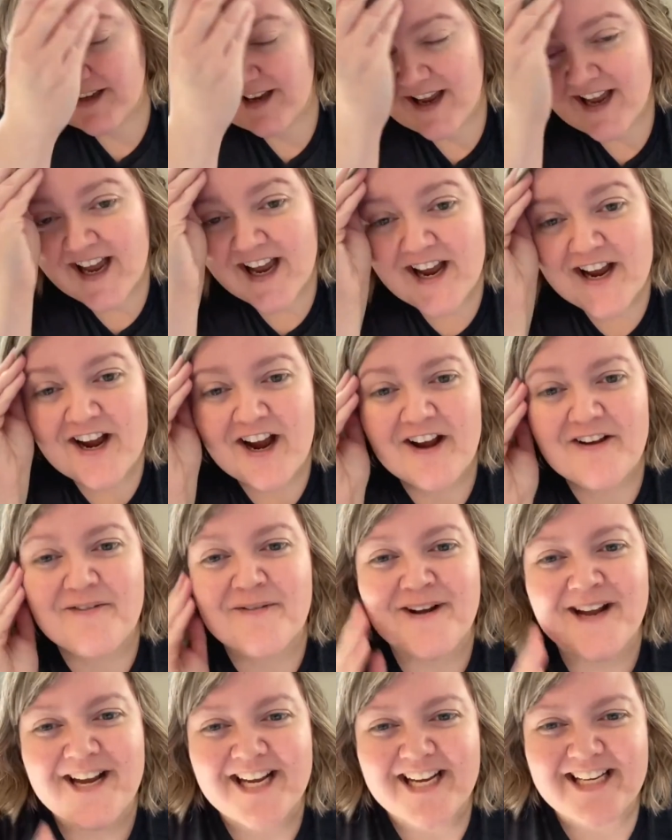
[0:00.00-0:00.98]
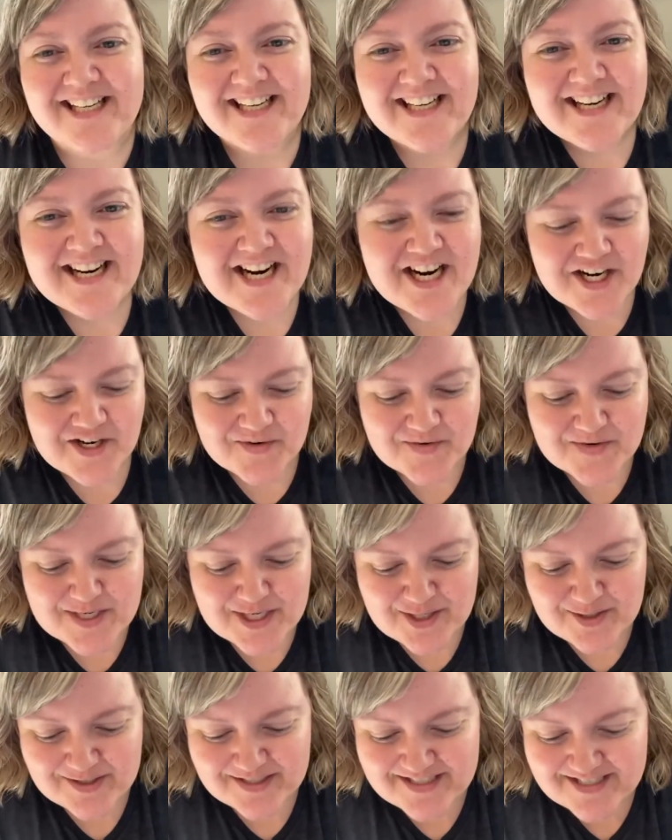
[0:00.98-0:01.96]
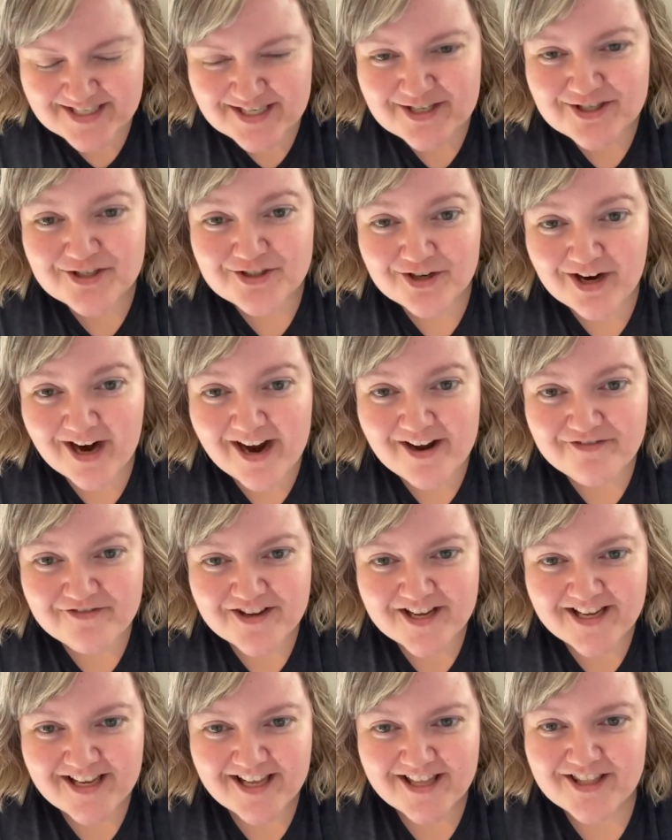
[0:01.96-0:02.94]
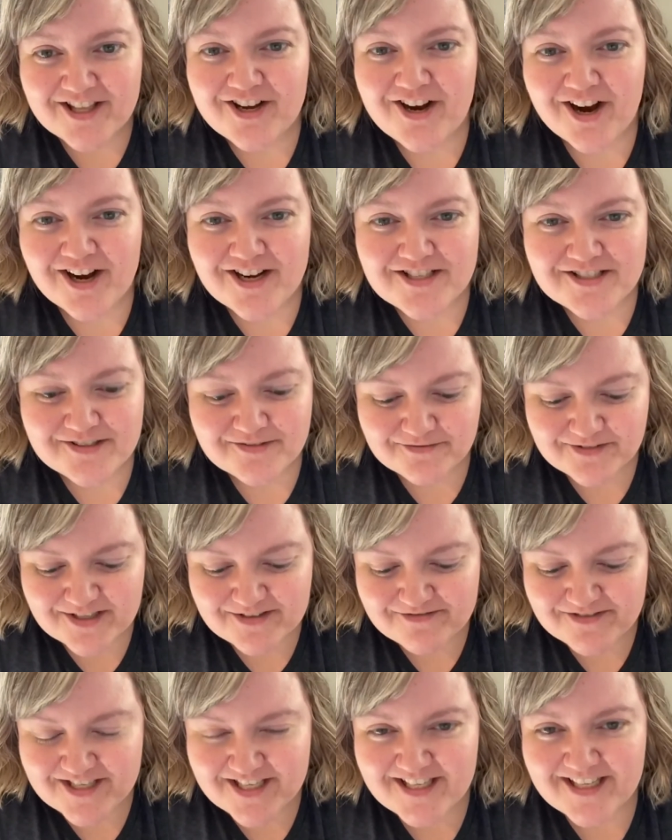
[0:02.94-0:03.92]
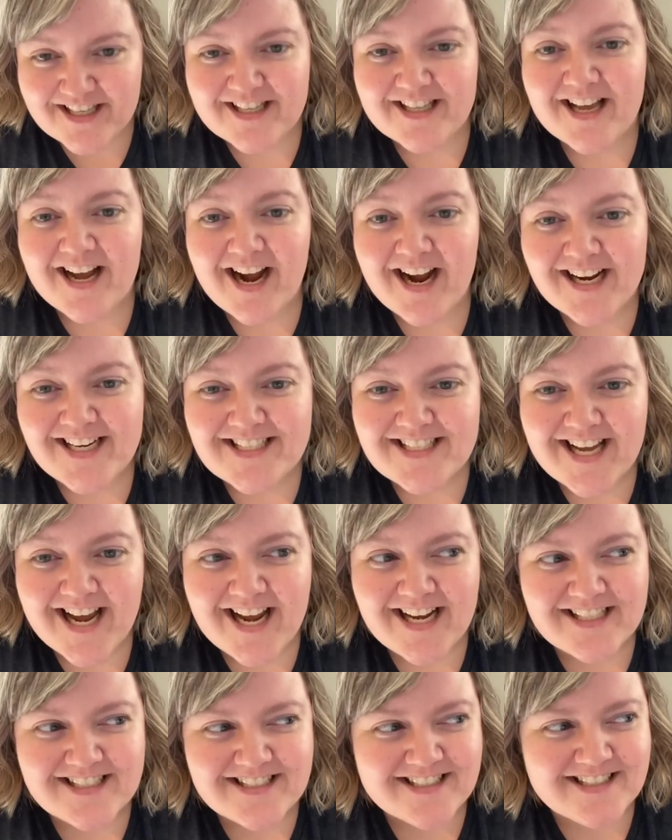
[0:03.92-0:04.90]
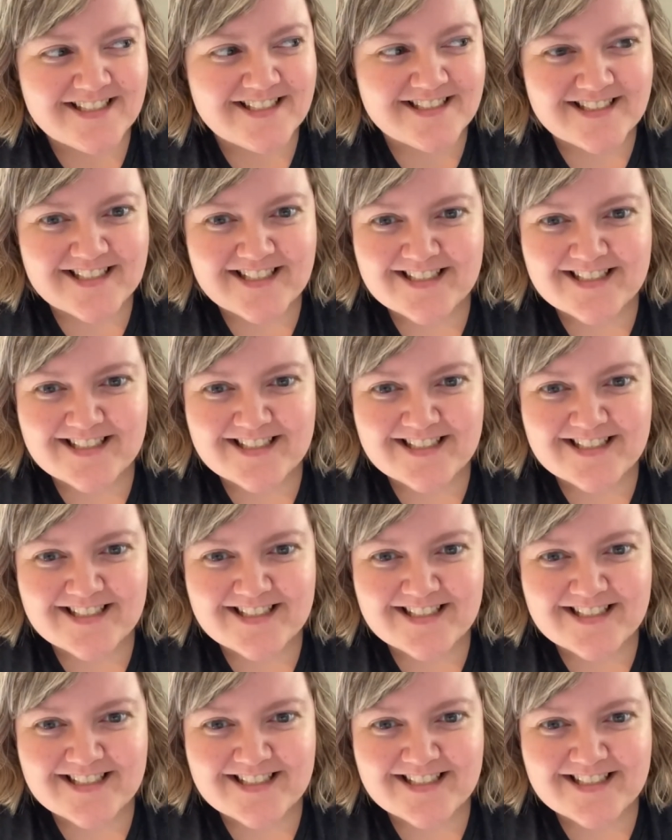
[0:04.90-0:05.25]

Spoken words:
I mean, when you consider traffic and the cost of living and the high taxes,